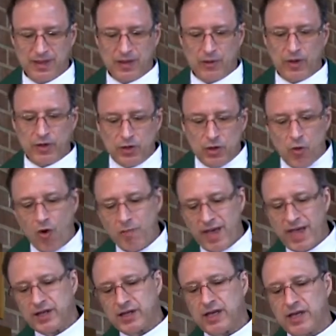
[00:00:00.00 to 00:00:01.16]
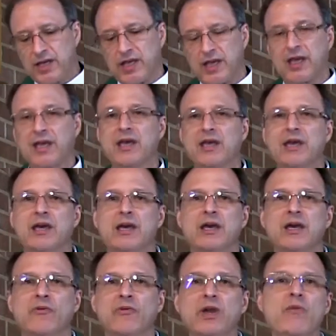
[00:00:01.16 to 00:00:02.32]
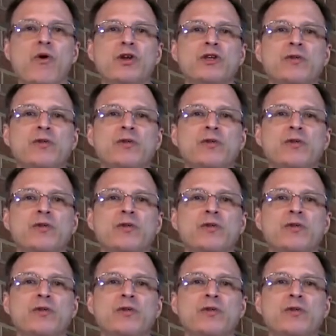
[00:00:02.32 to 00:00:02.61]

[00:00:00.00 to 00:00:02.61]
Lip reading: when you are made king, we want to